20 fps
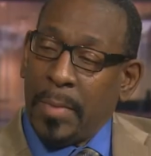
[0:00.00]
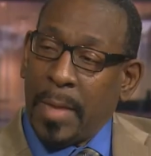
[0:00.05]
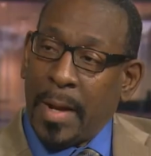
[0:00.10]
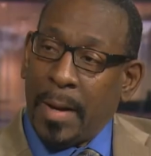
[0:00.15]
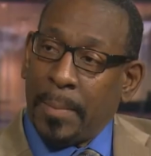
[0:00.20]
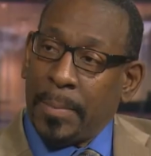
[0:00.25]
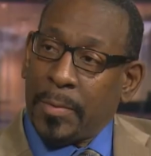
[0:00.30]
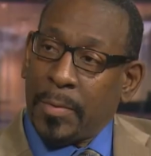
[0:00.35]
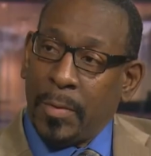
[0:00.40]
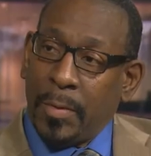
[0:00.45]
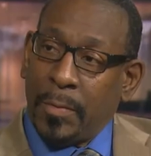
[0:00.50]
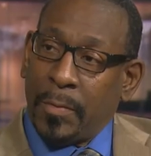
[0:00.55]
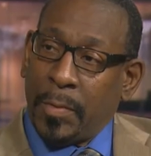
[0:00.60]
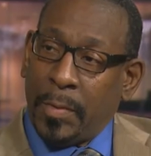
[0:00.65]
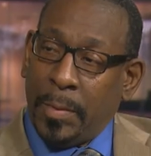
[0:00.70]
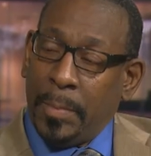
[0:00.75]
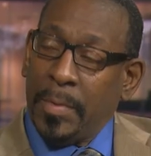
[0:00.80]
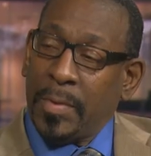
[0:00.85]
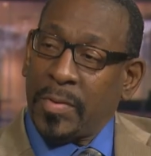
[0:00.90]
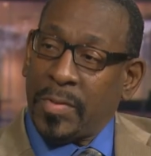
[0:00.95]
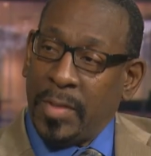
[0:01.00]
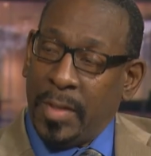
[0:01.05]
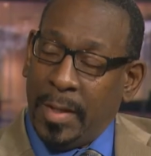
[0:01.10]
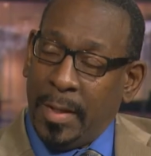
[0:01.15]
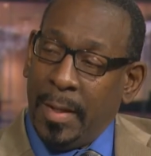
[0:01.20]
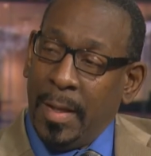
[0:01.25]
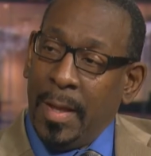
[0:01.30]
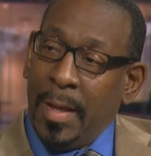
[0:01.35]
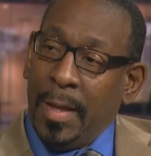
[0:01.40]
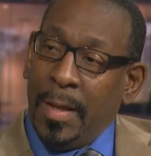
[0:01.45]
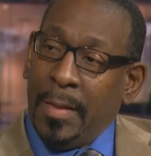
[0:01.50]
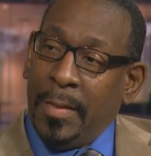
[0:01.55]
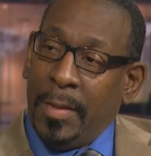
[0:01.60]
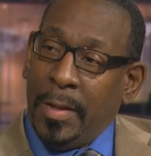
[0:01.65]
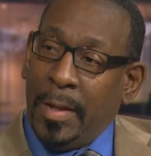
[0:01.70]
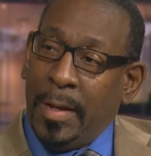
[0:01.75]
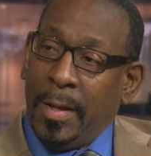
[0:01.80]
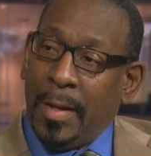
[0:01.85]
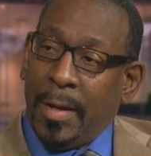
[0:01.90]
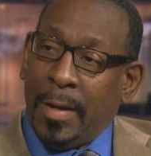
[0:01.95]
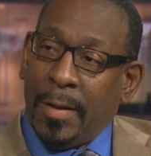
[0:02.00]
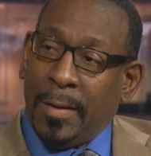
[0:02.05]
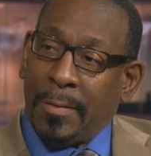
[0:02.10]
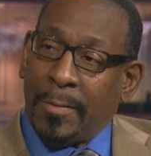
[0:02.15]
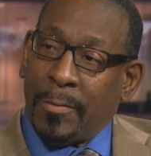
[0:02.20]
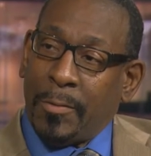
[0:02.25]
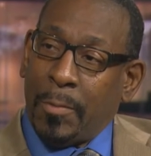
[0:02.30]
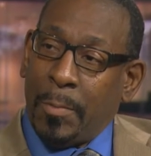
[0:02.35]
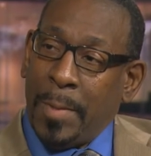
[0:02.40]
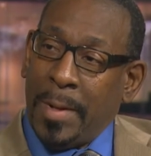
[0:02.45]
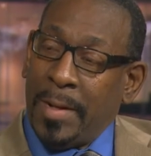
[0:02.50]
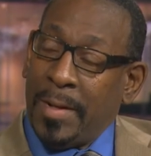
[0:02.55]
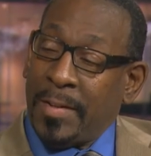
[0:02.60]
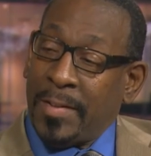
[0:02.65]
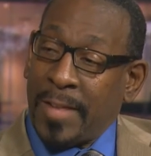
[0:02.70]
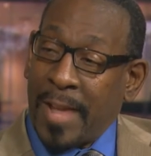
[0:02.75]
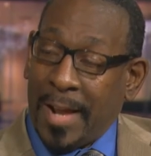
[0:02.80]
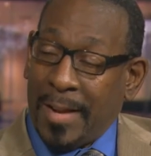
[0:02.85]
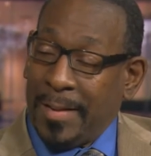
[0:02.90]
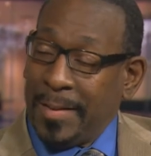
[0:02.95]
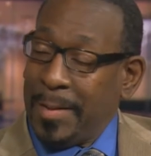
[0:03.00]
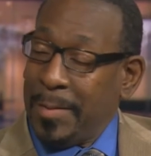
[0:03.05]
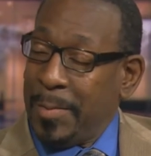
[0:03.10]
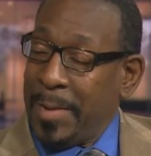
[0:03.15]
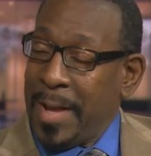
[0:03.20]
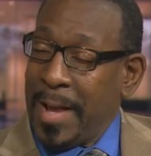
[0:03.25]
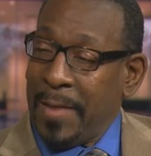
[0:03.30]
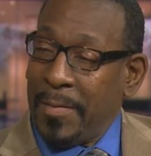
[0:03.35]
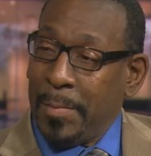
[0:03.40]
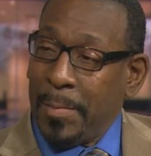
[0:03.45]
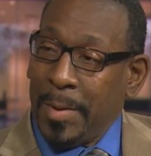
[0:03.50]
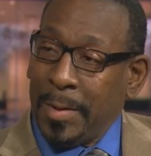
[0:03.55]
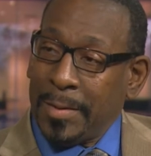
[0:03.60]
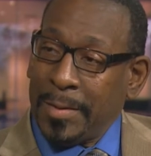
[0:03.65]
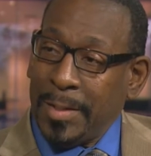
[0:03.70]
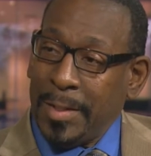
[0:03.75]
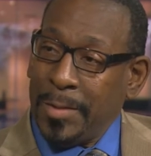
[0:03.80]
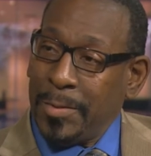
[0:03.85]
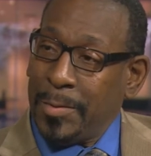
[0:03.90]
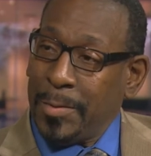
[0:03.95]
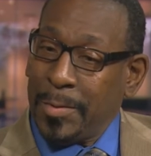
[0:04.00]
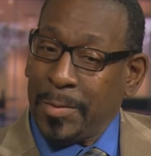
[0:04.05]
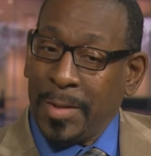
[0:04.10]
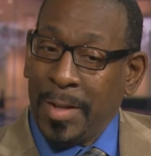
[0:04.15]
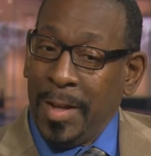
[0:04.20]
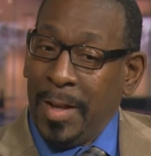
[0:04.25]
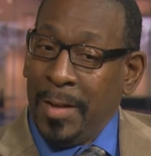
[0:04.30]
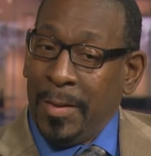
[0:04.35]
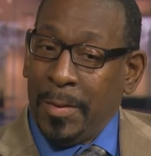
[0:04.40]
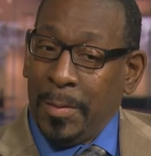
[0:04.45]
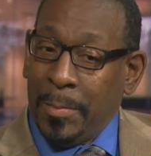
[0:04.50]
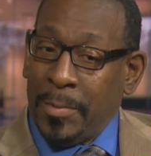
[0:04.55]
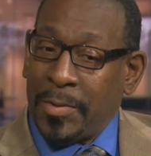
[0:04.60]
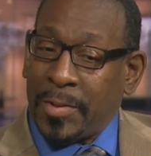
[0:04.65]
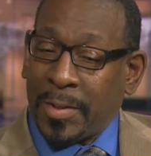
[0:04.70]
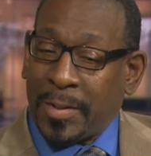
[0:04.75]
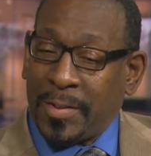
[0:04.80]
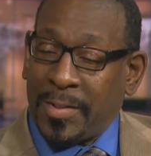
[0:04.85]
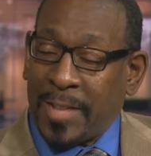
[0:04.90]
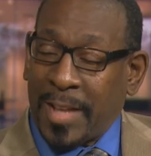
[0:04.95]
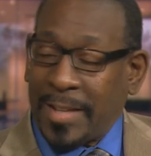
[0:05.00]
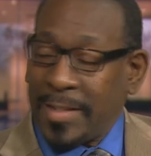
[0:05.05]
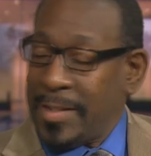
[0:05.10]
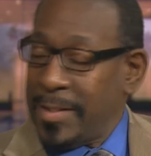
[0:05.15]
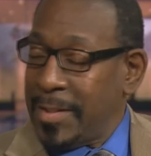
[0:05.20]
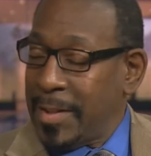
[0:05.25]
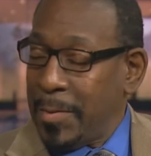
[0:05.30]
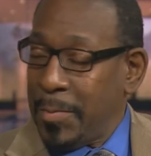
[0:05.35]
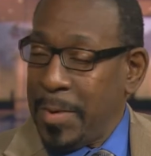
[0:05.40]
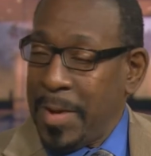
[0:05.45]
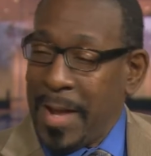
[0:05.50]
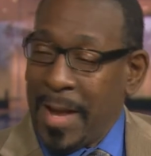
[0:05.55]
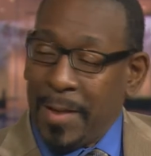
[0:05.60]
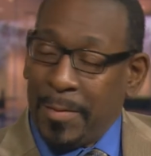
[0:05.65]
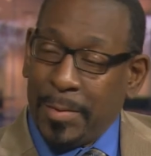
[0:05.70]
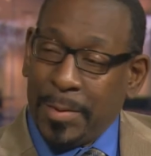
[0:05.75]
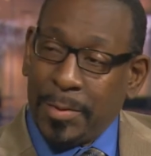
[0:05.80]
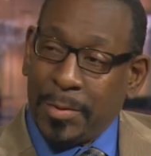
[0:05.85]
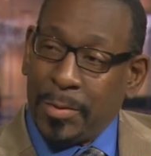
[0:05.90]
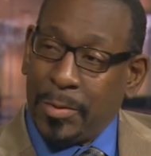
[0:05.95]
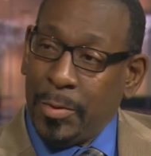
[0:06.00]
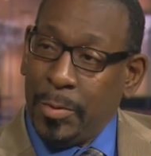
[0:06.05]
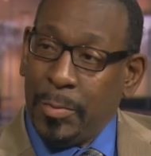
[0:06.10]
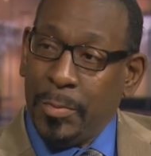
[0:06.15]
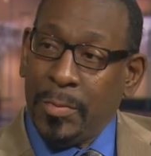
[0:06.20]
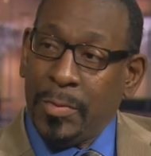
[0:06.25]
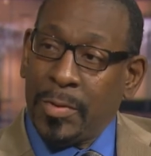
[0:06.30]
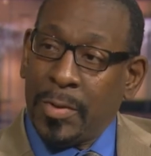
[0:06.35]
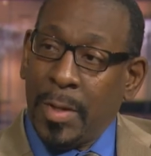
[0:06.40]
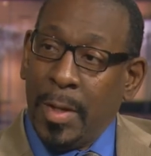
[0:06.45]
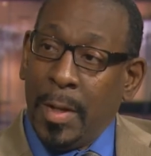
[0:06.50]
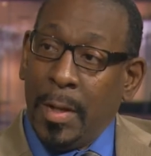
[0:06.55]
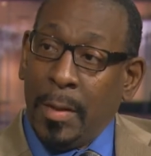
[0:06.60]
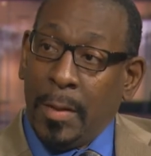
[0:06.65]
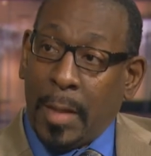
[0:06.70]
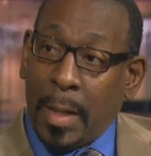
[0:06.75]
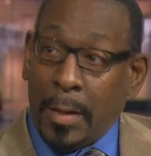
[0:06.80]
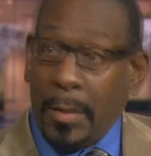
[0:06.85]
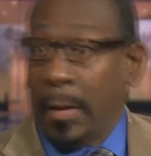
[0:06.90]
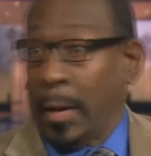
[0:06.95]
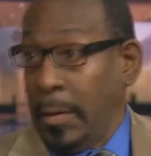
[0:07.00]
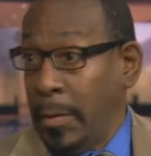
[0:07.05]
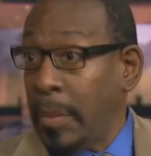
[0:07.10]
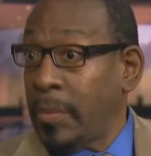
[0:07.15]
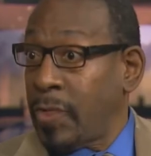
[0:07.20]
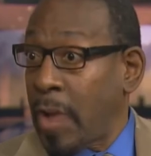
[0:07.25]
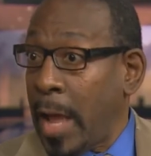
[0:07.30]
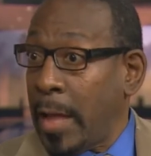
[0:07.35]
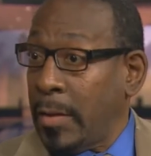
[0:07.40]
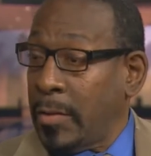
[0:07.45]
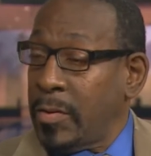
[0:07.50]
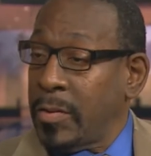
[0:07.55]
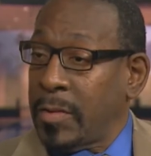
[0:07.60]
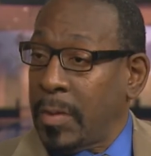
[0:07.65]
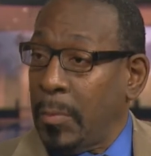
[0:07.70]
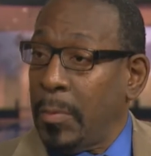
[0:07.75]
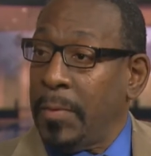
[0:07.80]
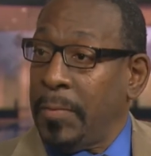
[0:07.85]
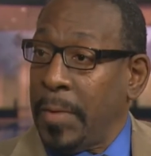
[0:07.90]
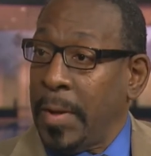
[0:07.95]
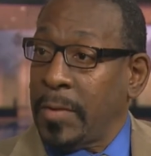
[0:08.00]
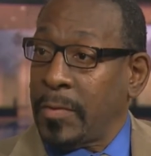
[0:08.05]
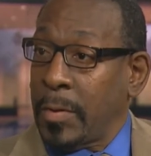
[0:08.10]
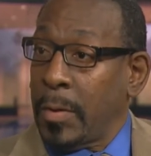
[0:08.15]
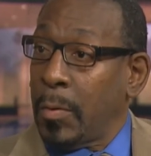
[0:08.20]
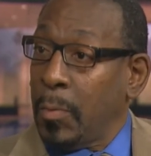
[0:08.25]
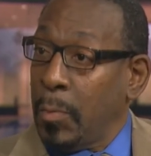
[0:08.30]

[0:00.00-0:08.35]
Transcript: that opportunity for them to see the uh, tremendous talent that we have among teachers, the successes that we have with students, and, and the challenges that we face in a